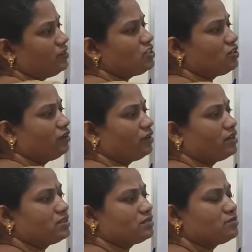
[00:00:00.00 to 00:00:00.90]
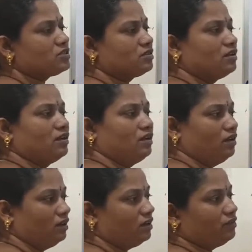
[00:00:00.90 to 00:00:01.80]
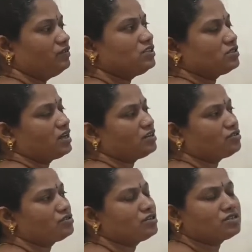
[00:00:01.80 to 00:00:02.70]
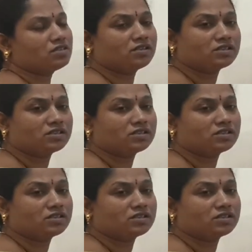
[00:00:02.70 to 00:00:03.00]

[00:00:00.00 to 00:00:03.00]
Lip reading: Which organisms, which nitrogenous